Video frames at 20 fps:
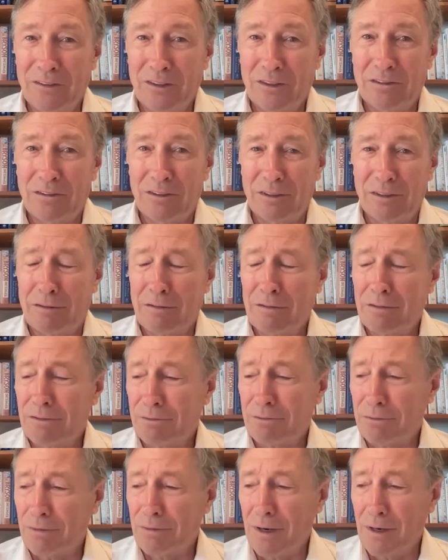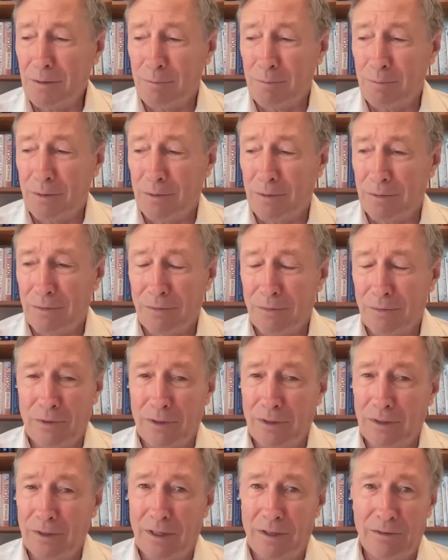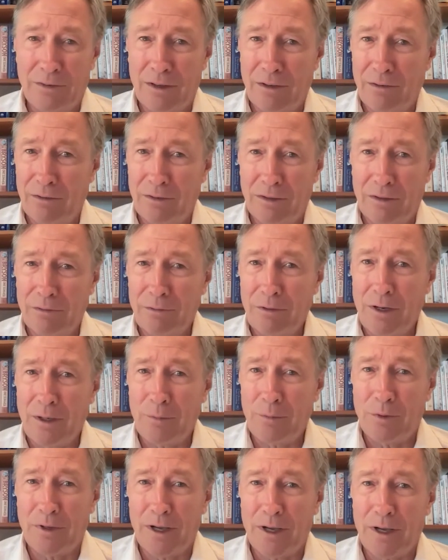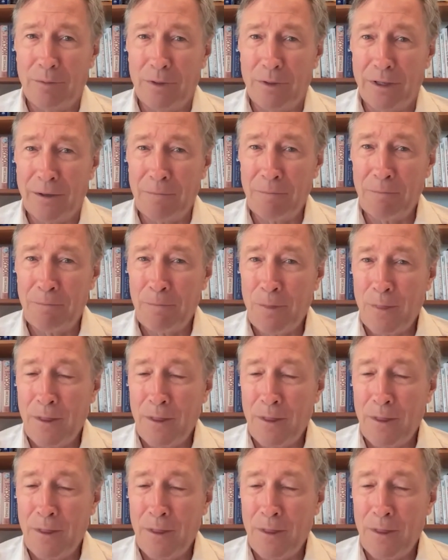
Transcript: just an incredible organization, incredible company.